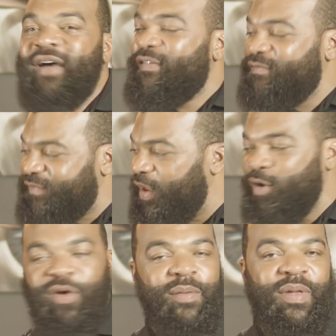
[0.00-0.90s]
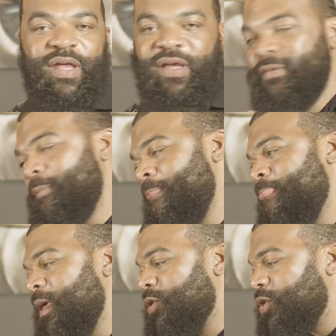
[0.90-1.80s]
I could feel him in there.
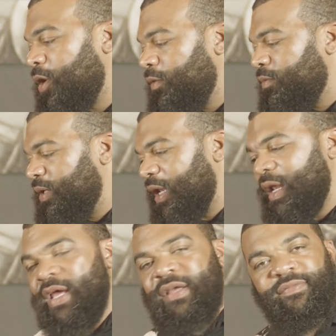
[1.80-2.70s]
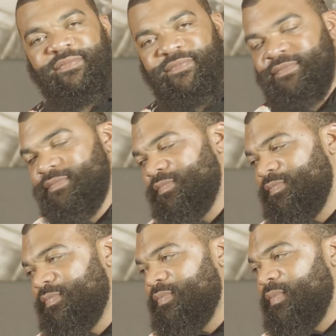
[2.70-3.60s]
So get in there,
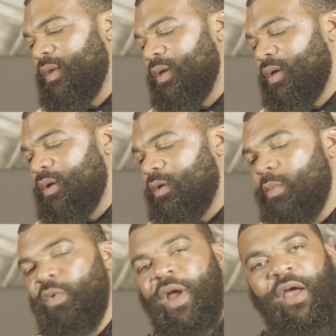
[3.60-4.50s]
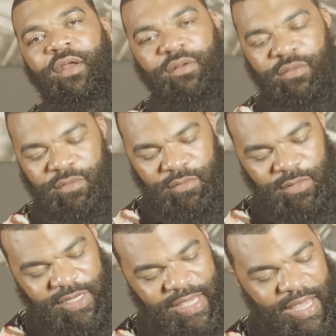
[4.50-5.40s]
come around,
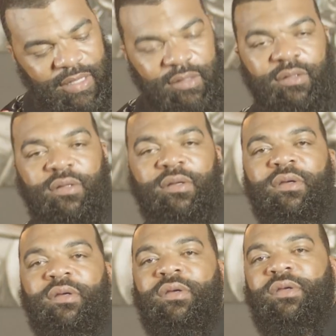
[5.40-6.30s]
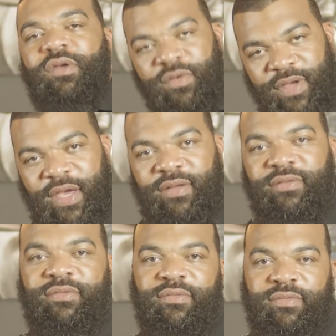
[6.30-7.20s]
look at her. You okay?
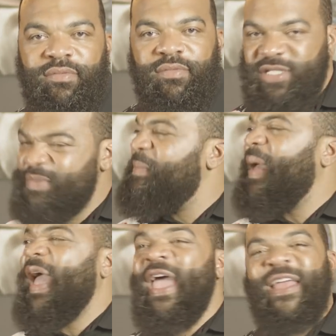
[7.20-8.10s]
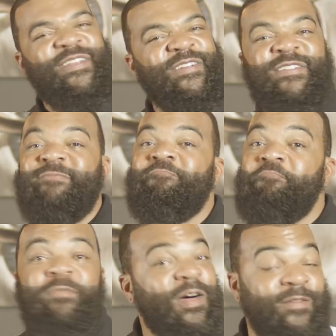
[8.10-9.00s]
She mad than
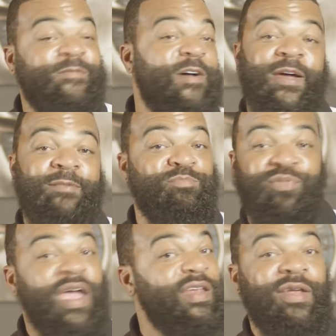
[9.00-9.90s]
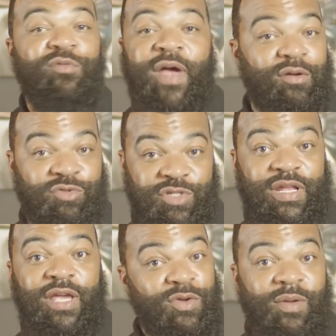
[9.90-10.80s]
a motherfucking pregnant
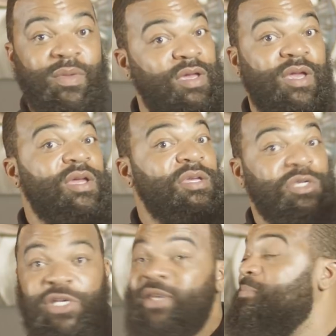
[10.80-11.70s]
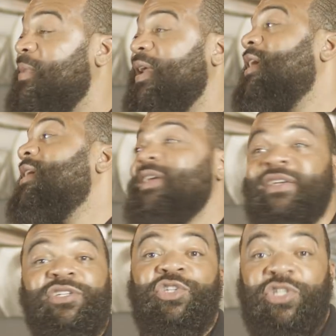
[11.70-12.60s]
rattlesnake. You hear me? She mean
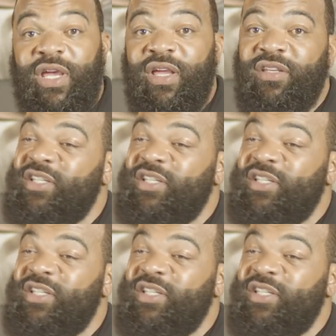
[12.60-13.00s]
as shit.